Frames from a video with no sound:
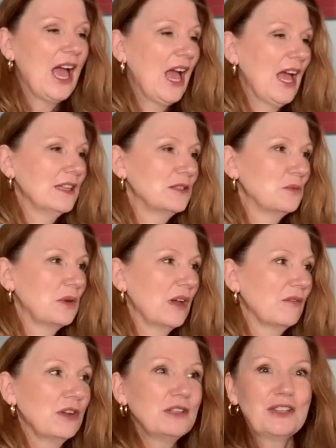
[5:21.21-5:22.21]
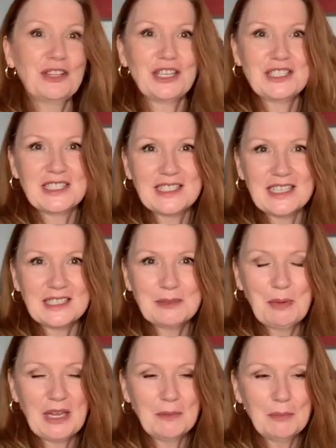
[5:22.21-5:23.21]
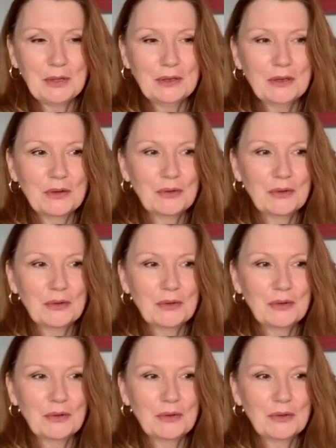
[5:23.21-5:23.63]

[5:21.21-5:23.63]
and we are only 36 people,